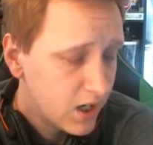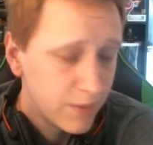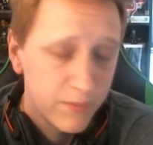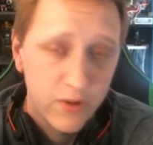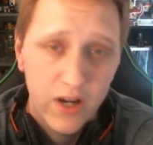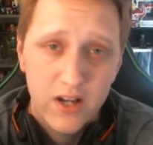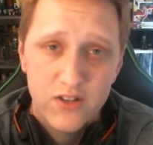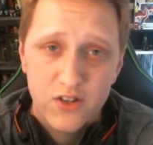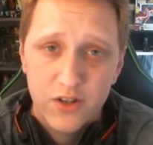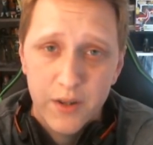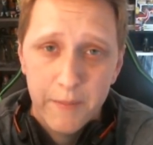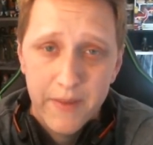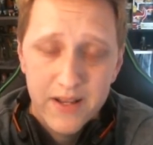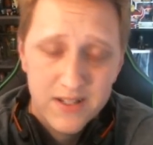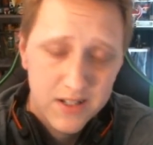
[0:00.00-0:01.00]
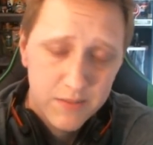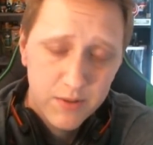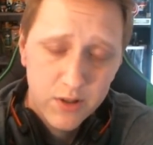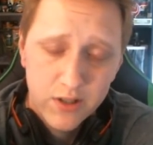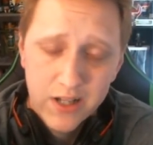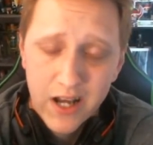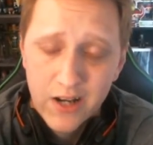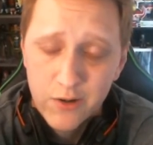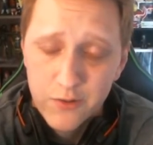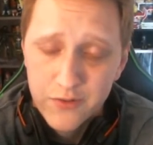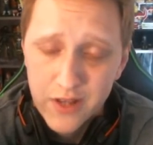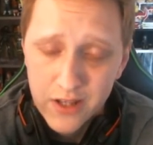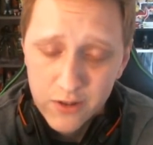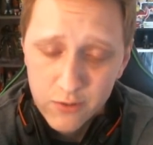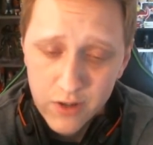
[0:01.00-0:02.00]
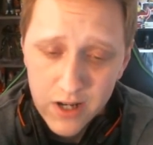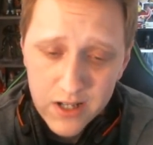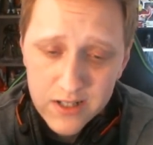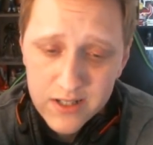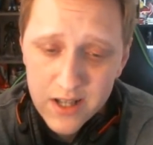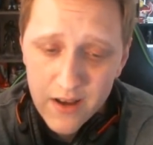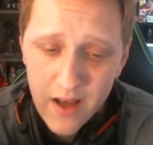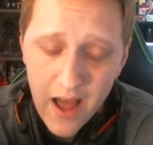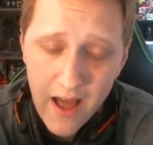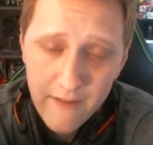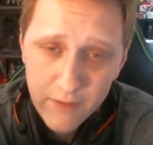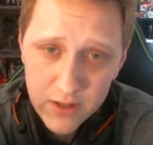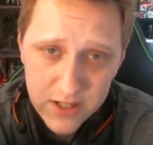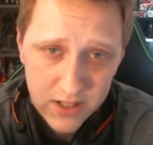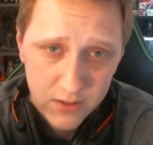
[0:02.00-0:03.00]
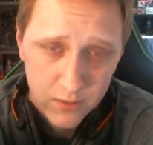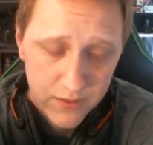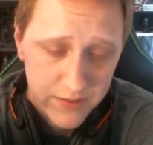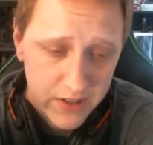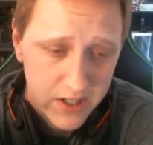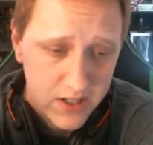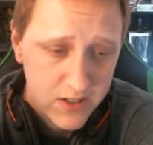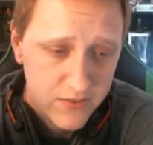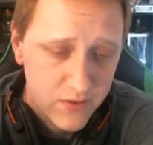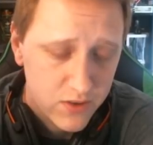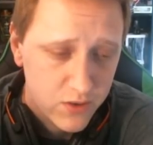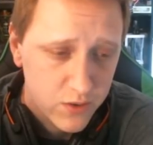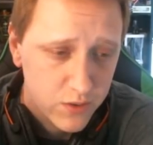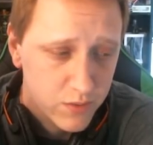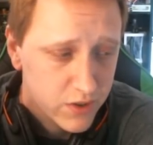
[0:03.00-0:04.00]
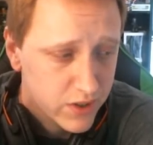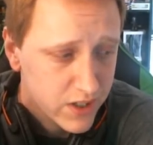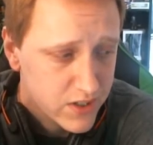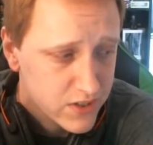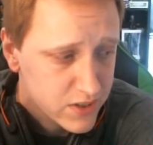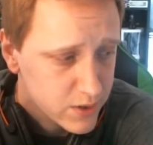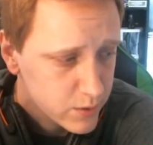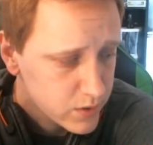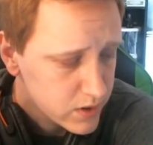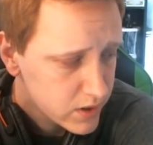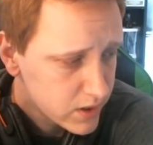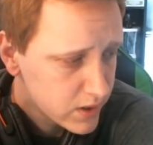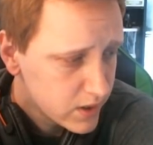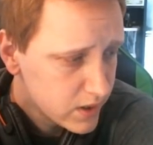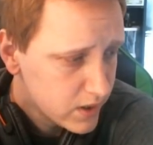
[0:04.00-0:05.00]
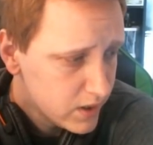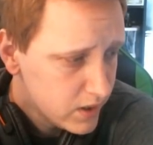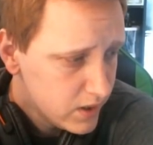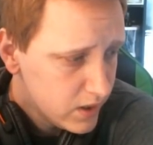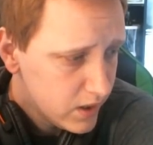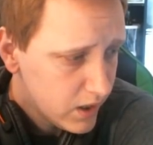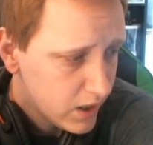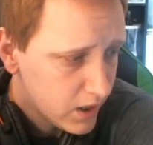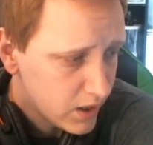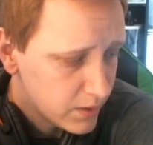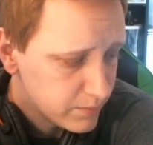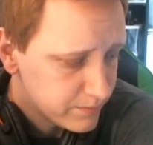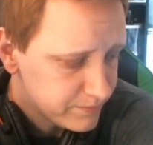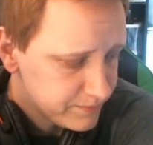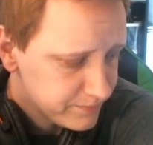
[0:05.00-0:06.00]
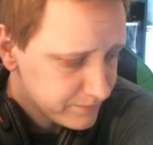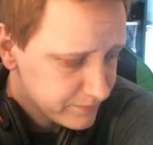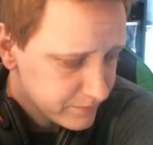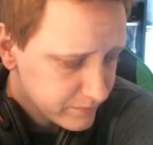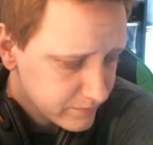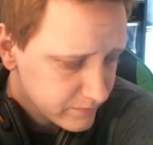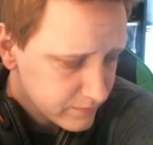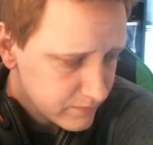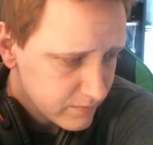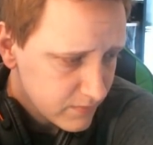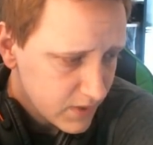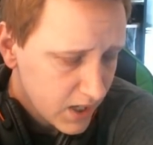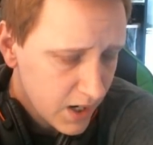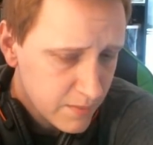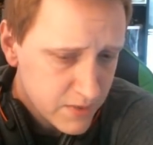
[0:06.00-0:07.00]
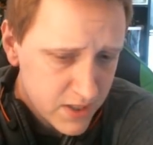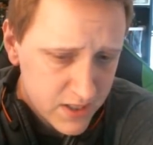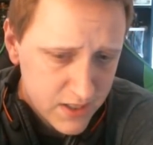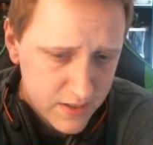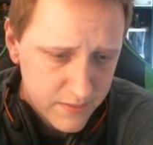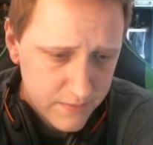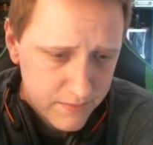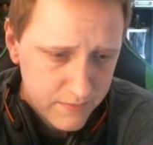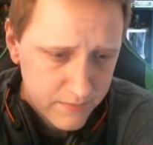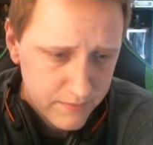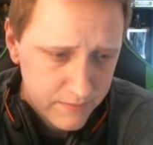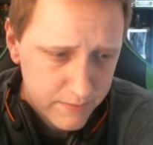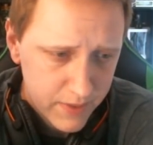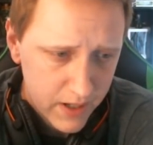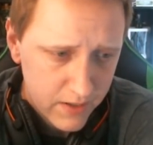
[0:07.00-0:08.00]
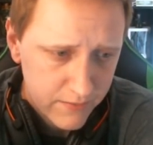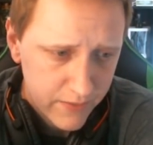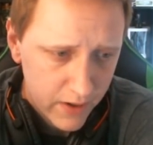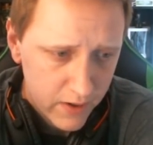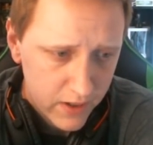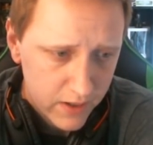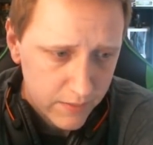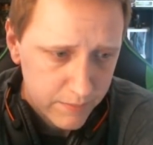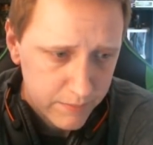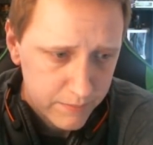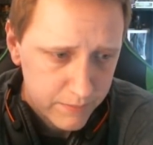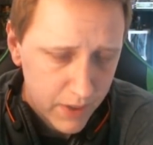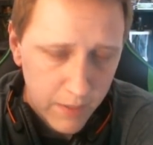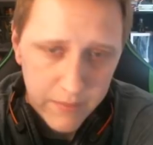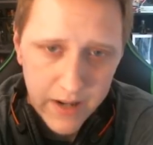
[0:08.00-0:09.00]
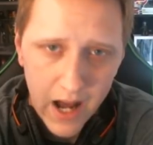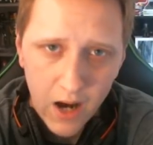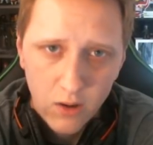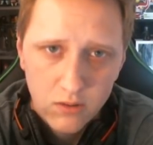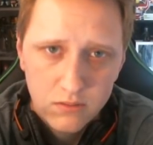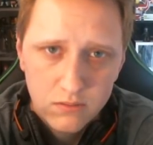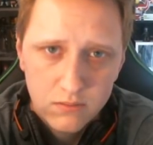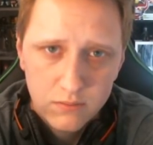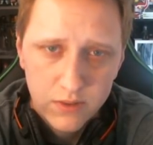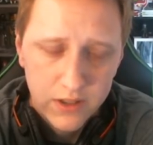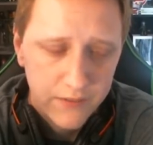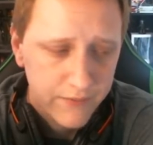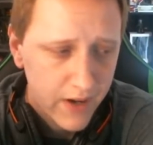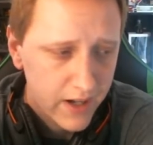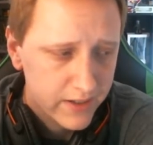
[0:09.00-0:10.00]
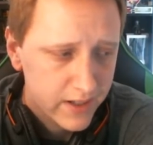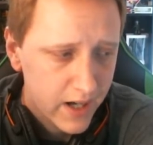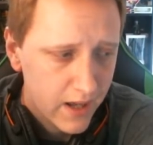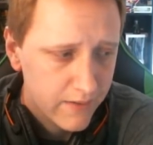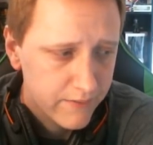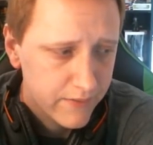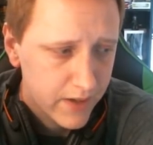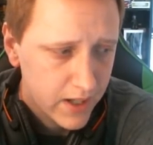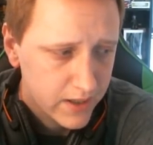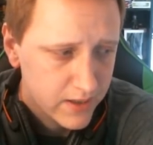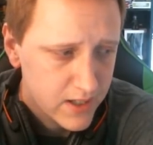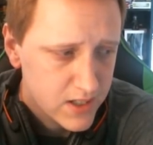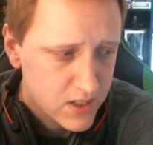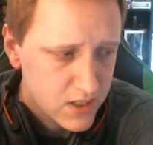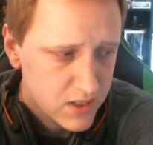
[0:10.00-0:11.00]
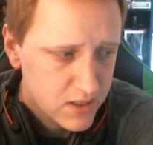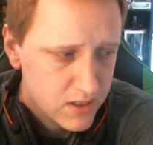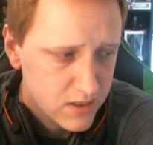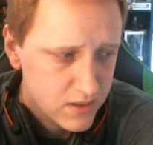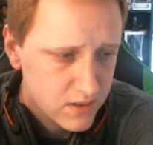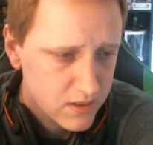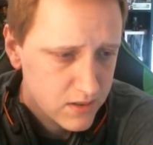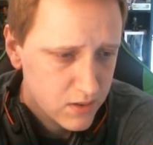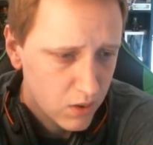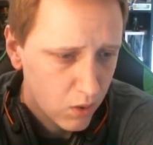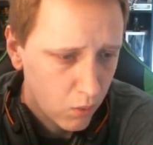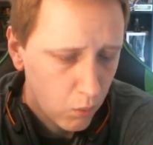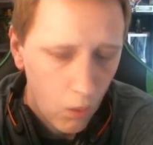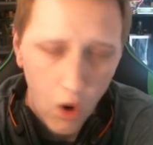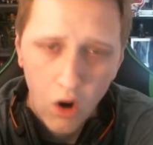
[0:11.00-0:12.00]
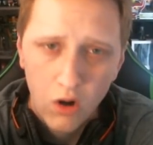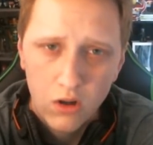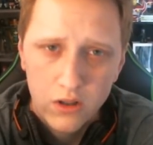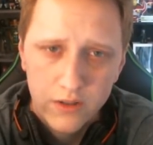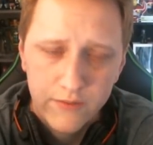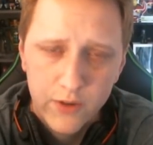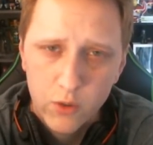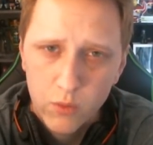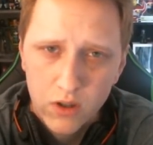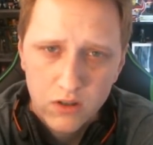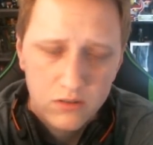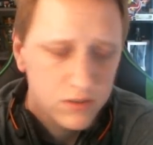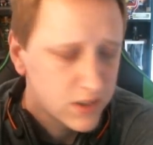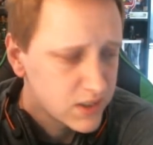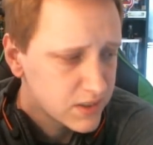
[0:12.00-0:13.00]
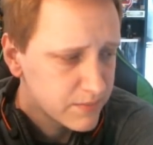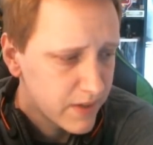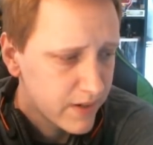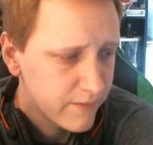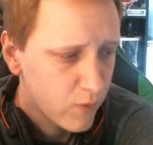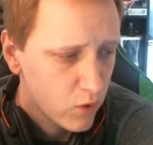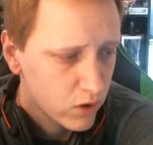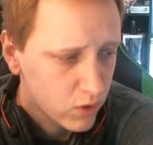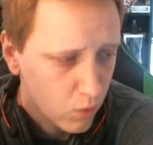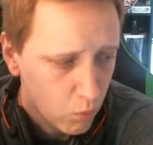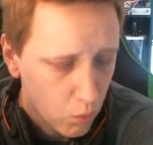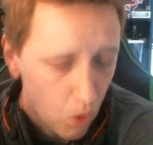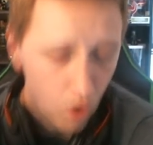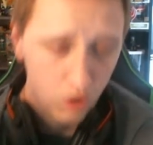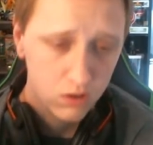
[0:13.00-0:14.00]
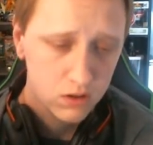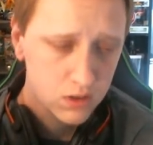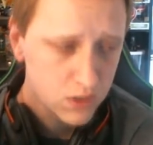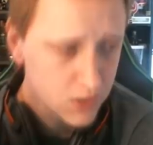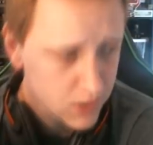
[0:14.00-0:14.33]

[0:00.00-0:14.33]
You guys are an amazing community. I do thank you guys, every single one of you guys, for doing what you guys do. I'm just been very bummed out with the fact that I've hit this wall, if you will, this metaphorical wall.